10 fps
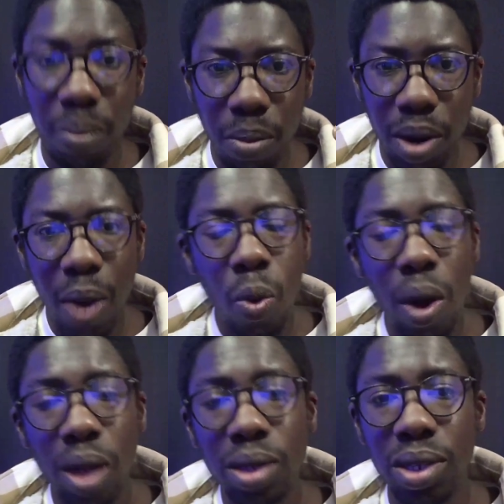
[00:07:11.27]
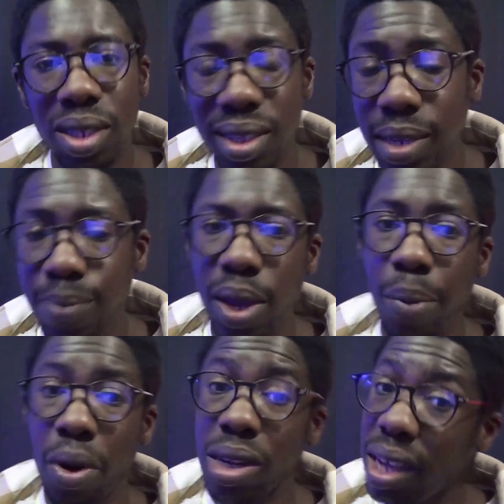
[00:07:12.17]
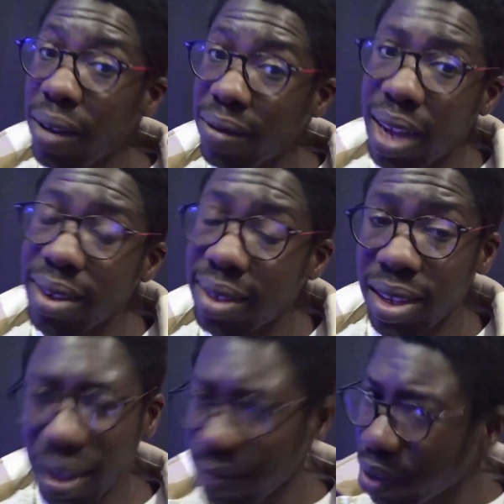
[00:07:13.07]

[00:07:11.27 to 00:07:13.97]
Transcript: But I want to see Pierre Poilievre tested, even